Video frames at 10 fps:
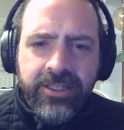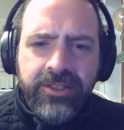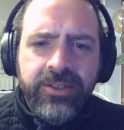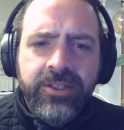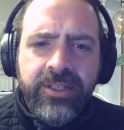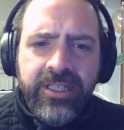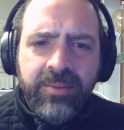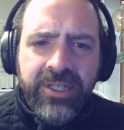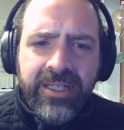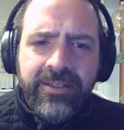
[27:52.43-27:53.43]
You need to
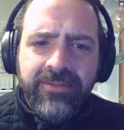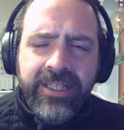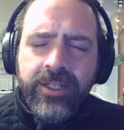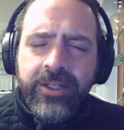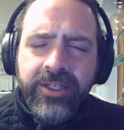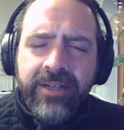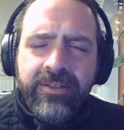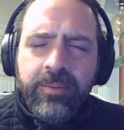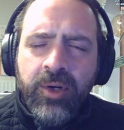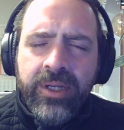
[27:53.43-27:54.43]
put out a video, or you have
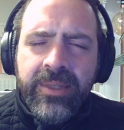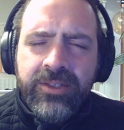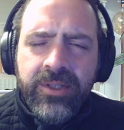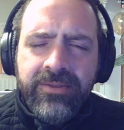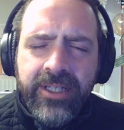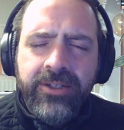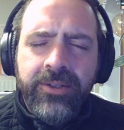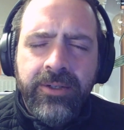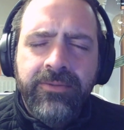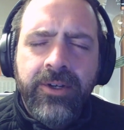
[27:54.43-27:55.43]
to point me to a video
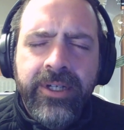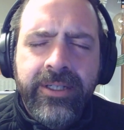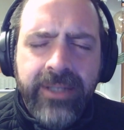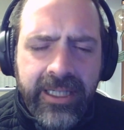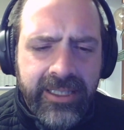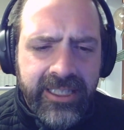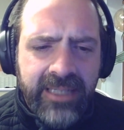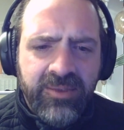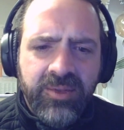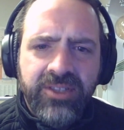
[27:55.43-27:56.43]
you've already created,
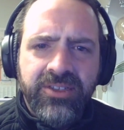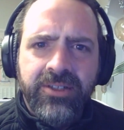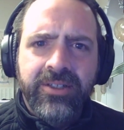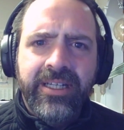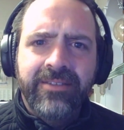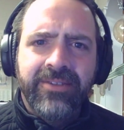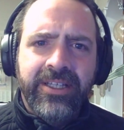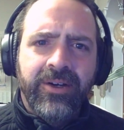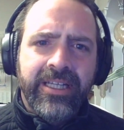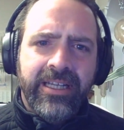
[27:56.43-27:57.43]
James, because you created a
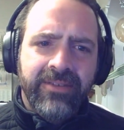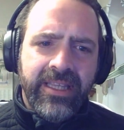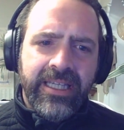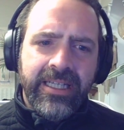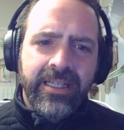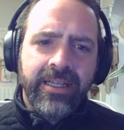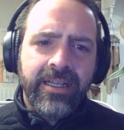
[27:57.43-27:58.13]
video on everything.